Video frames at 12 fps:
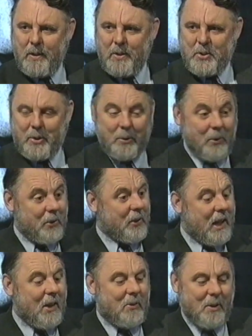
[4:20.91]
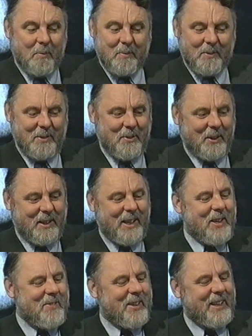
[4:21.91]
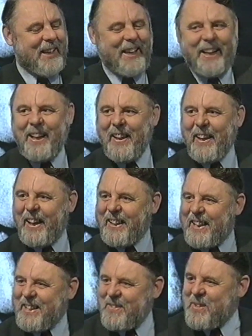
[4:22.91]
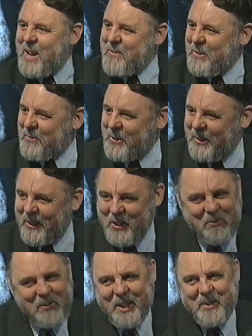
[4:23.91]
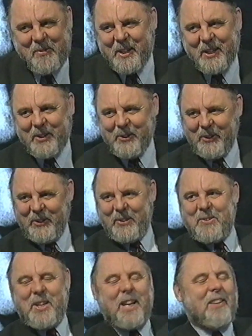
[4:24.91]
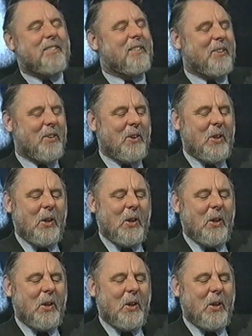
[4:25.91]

So you ought to get him. If you can get him here, get him have a few good. He's very, very good. Excellent.